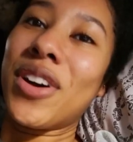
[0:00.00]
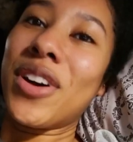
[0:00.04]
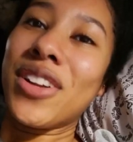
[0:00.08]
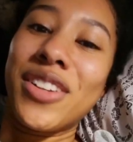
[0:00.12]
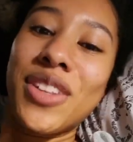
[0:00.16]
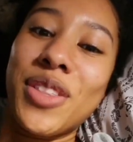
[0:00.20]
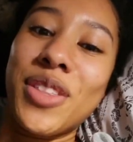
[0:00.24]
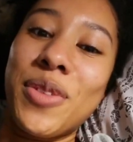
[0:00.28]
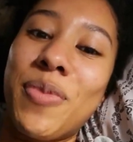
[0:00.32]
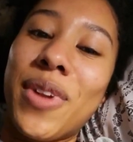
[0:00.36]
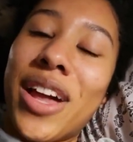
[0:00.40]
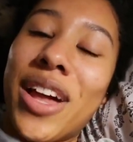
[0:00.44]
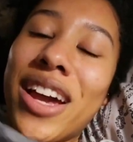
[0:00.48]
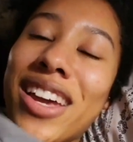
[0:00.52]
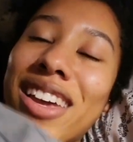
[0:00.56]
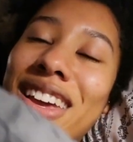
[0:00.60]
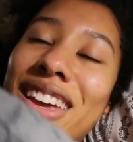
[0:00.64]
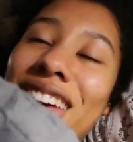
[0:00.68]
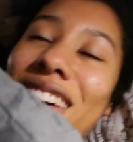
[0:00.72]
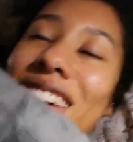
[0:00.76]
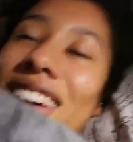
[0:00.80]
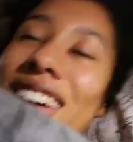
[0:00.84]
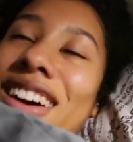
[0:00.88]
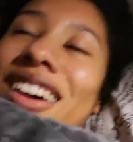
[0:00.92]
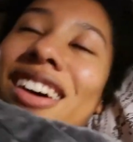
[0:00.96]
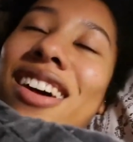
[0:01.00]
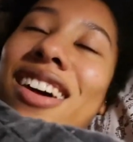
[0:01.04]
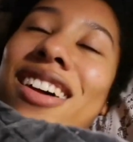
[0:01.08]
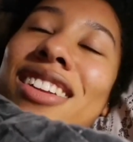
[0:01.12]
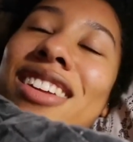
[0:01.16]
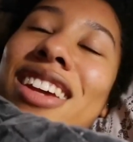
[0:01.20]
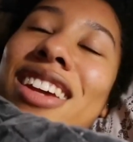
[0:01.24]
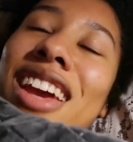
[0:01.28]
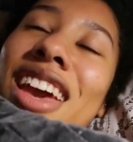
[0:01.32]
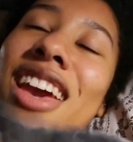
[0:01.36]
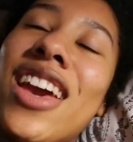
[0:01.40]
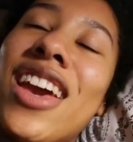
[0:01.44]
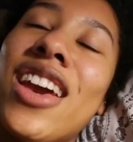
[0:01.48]
under the blanket
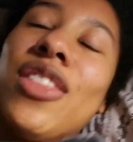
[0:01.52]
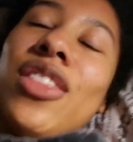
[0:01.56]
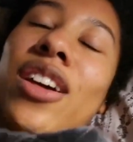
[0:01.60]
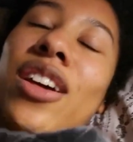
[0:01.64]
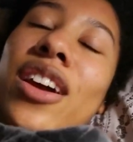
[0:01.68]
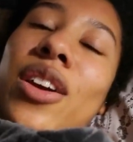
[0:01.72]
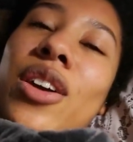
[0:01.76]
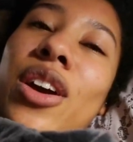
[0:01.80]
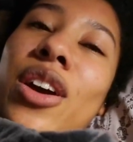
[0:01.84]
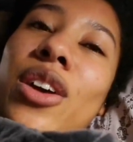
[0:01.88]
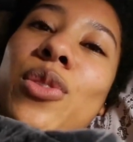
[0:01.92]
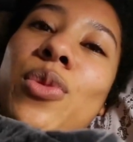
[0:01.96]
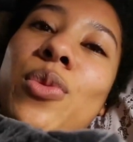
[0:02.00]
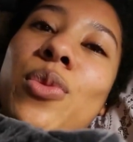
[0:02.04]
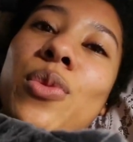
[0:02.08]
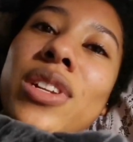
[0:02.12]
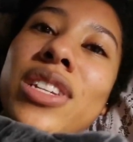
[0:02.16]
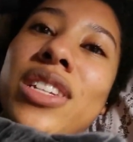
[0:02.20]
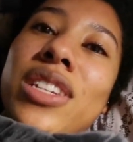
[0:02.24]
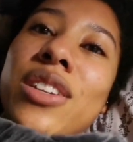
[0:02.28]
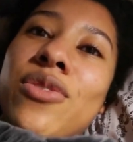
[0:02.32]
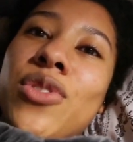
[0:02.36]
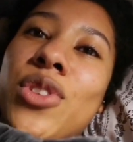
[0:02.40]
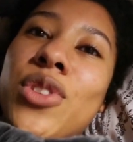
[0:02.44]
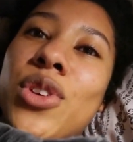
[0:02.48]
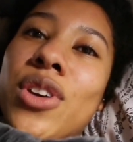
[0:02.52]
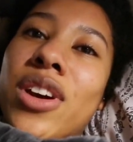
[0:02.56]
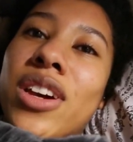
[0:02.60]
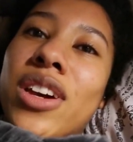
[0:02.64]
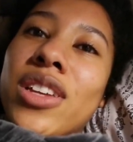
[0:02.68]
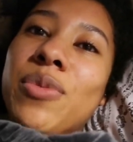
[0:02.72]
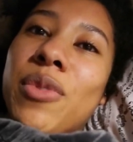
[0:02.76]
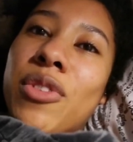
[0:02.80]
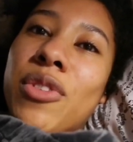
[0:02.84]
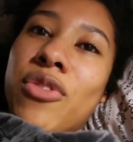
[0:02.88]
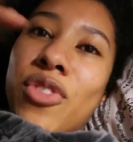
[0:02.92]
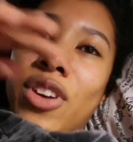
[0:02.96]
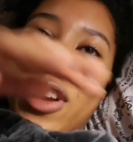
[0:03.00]
and like I just wanted to give you
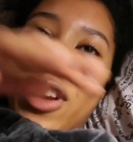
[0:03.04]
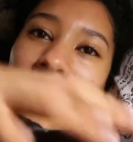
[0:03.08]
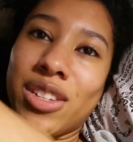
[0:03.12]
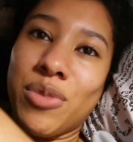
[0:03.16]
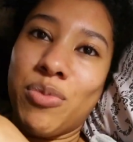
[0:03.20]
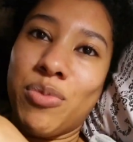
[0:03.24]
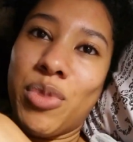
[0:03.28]
guys my first